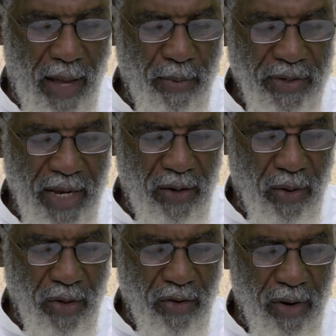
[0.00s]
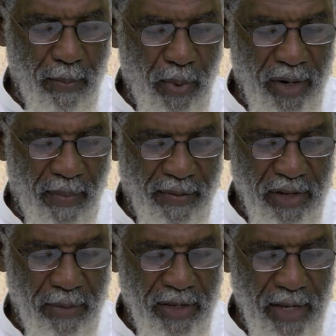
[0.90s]
And Abu Sa'id al-Khudri reported, the
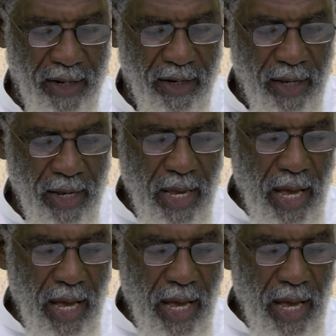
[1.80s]
Prophet said,